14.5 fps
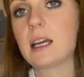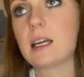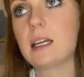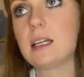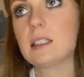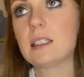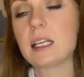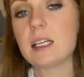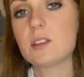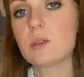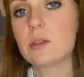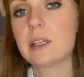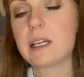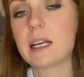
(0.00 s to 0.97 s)
In the last
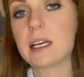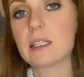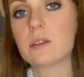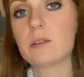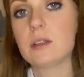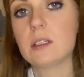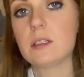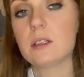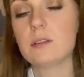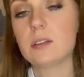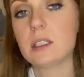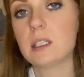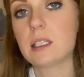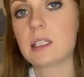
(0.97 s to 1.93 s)
reading, I had the feel
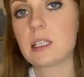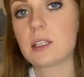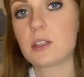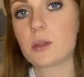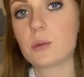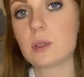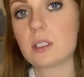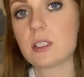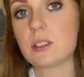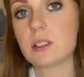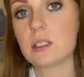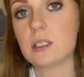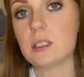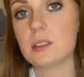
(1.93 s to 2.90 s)
feeling that there was
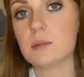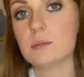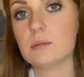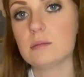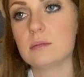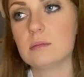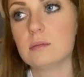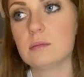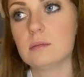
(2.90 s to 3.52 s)
um,